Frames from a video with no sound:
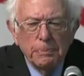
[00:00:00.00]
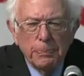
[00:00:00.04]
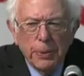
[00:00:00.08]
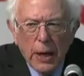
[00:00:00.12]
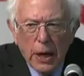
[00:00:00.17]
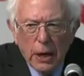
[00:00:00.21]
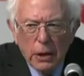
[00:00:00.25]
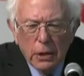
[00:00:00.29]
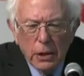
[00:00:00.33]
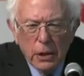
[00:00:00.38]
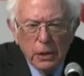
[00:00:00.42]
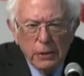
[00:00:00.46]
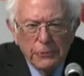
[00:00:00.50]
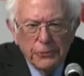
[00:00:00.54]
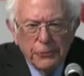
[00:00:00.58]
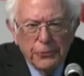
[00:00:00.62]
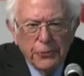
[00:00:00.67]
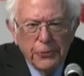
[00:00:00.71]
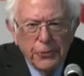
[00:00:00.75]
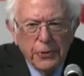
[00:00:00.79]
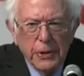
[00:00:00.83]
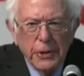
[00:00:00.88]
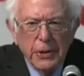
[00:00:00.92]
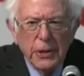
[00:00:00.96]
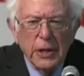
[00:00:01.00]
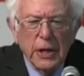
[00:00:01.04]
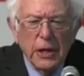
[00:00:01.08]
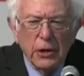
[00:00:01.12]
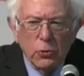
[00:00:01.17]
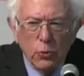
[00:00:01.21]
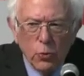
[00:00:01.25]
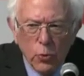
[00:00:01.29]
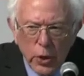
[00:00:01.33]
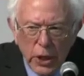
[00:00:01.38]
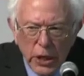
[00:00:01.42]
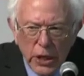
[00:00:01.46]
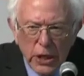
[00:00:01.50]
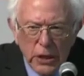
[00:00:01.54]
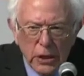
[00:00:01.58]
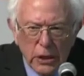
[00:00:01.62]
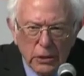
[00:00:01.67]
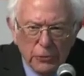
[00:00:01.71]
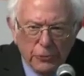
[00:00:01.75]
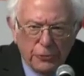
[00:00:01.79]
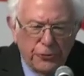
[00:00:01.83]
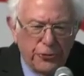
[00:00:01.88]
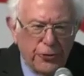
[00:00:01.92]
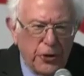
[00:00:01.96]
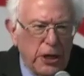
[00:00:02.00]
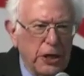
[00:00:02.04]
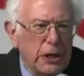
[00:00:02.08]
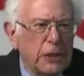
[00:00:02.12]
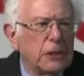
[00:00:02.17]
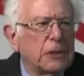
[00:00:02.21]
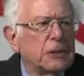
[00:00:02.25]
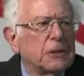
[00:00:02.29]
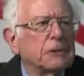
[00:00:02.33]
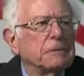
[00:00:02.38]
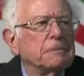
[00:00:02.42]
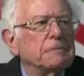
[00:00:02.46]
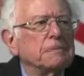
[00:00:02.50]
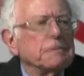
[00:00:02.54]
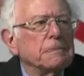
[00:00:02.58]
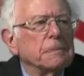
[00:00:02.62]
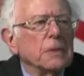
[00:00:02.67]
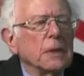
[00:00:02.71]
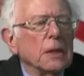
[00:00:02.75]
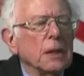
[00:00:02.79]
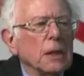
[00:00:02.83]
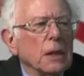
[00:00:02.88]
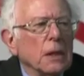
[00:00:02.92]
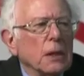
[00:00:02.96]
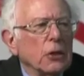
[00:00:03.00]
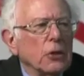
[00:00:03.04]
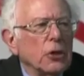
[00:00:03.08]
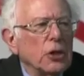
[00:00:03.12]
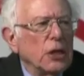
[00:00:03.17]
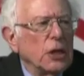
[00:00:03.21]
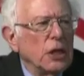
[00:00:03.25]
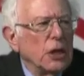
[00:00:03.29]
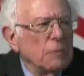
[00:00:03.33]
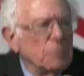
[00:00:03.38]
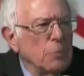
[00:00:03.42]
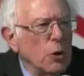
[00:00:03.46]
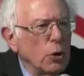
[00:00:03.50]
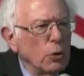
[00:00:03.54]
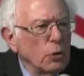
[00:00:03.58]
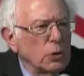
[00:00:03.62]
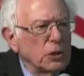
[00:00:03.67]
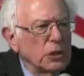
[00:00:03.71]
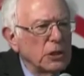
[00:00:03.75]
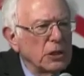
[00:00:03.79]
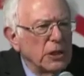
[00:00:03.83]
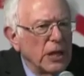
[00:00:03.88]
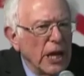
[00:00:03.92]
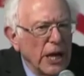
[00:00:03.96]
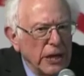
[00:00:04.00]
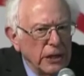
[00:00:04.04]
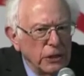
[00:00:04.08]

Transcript: imperative that we defeat the most